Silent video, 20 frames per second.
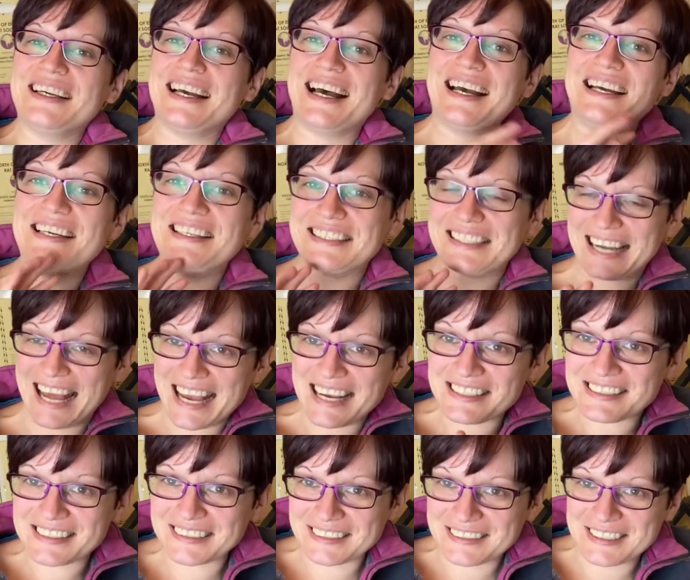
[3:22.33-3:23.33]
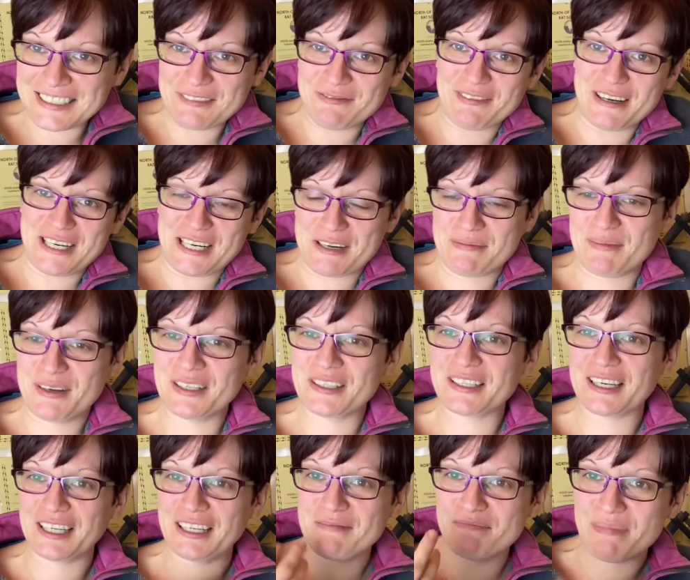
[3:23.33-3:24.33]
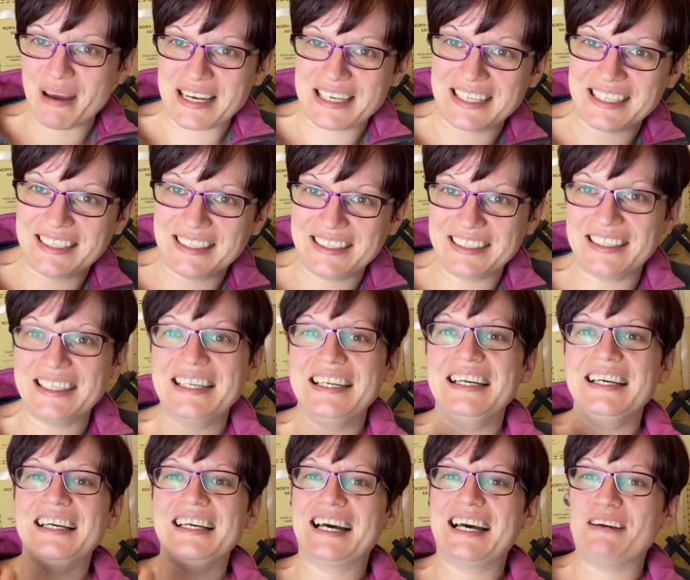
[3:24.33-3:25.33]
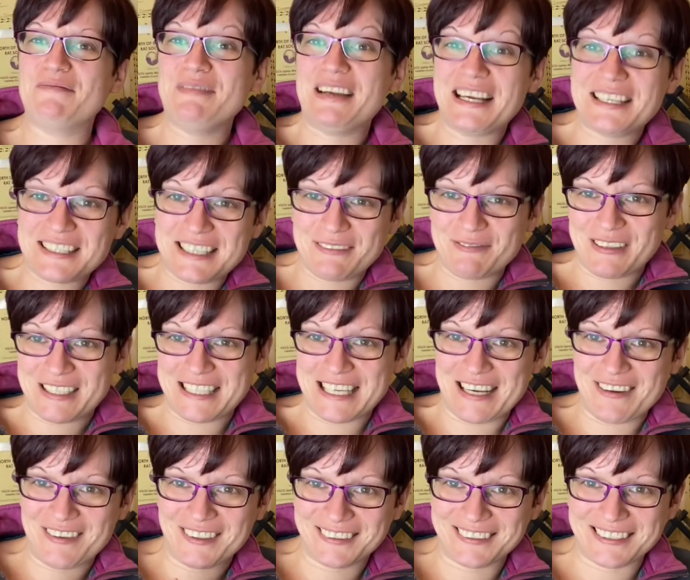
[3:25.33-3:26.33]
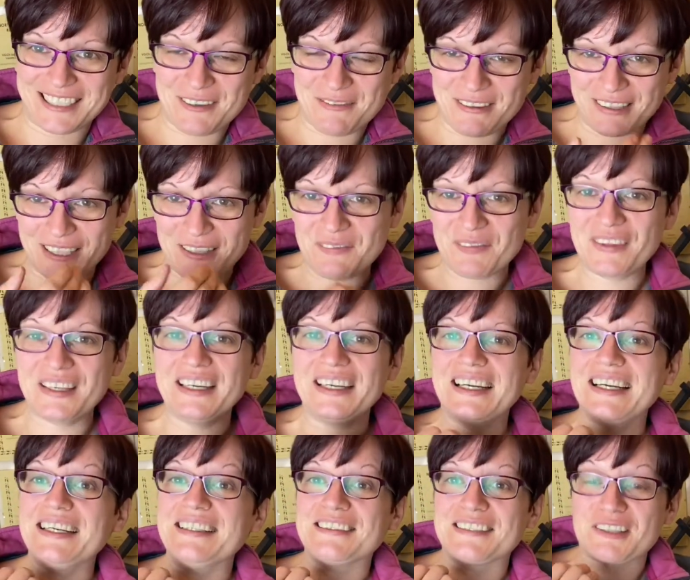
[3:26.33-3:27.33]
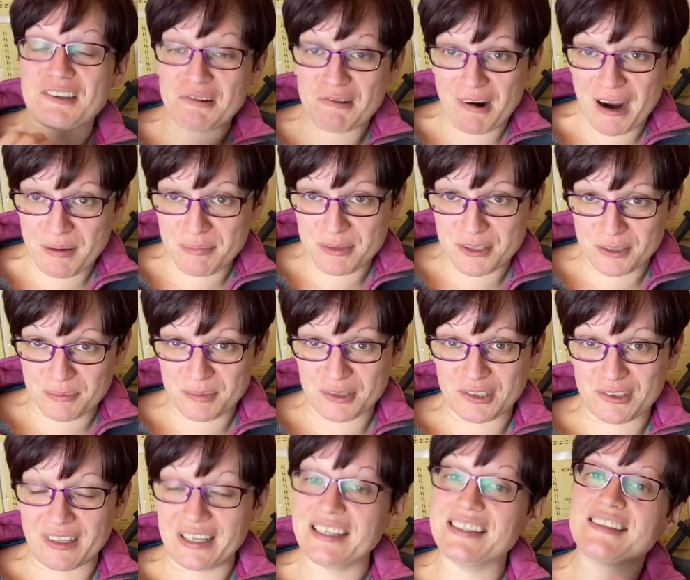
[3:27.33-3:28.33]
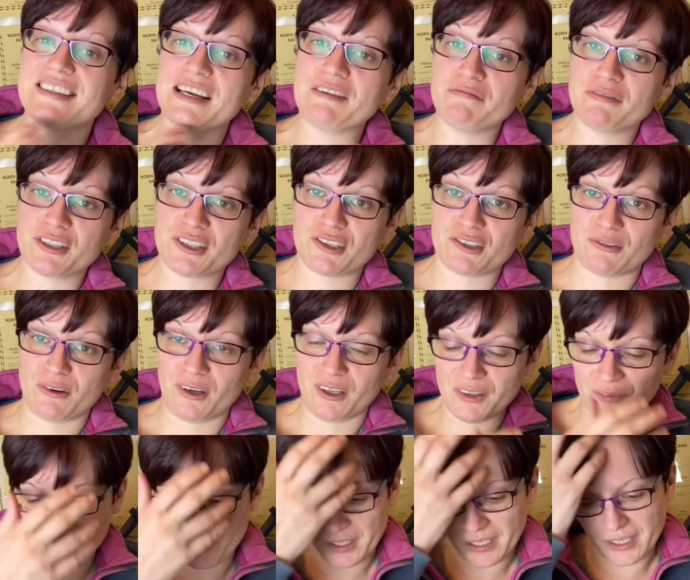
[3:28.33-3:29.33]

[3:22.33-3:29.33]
Hay is an excellent enrichment kind of bedding, nesting material type thing. It's a crap substrate. Same for straw.